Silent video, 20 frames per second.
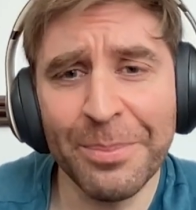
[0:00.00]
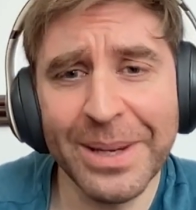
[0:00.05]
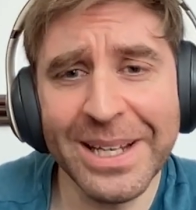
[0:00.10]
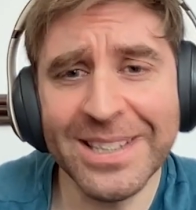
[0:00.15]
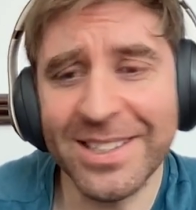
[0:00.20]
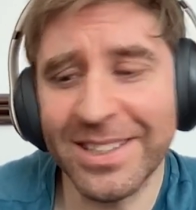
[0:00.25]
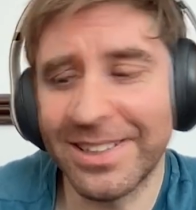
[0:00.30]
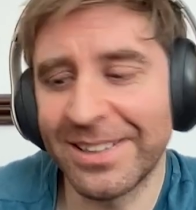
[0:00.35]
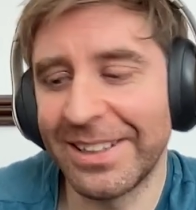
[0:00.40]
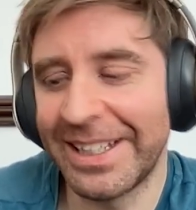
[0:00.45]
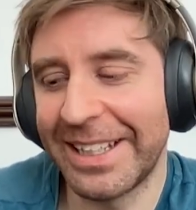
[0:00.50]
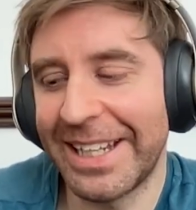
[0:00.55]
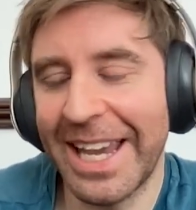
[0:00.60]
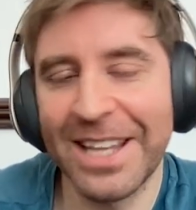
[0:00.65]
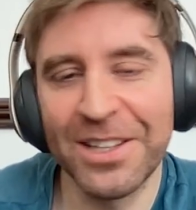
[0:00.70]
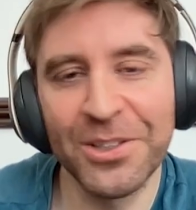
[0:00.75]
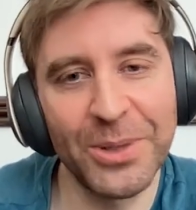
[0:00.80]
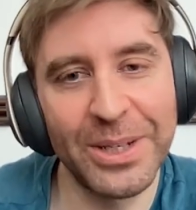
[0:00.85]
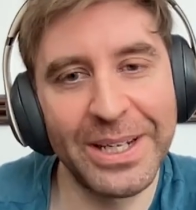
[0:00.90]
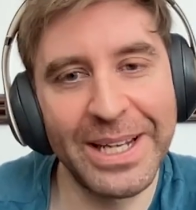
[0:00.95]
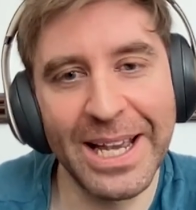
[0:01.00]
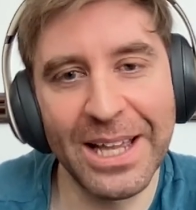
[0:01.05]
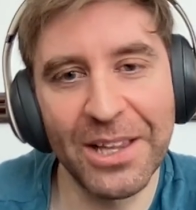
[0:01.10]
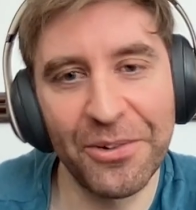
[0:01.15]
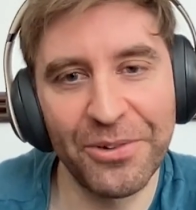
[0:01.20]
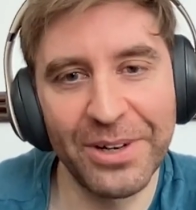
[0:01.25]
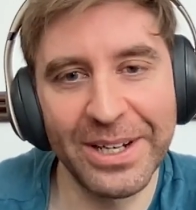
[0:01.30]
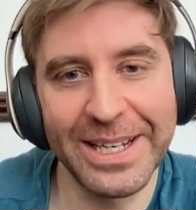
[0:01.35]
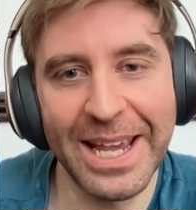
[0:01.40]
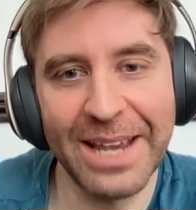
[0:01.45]
basically get into a
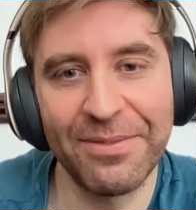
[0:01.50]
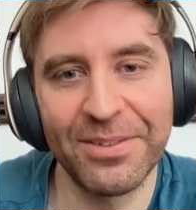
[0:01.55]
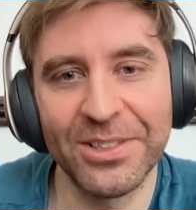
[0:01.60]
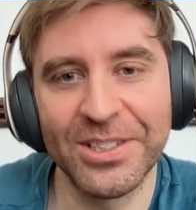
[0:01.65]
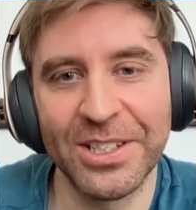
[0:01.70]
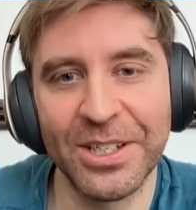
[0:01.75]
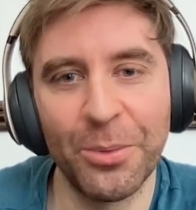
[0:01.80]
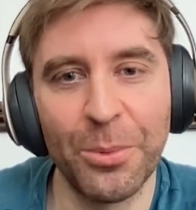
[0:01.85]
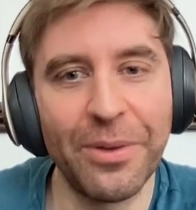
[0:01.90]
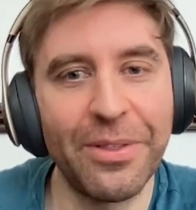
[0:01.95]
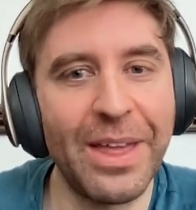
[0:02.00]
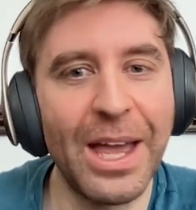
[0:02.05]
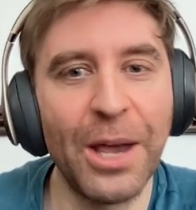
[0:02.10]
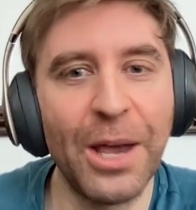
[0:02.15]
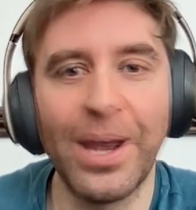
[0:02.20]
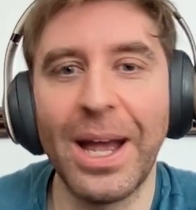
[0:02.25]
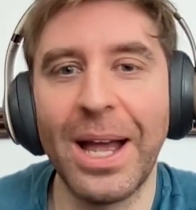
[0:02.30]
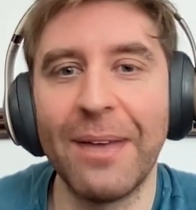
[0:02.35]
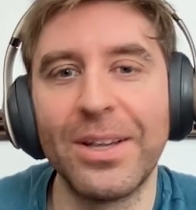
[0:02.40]
calorie deficit without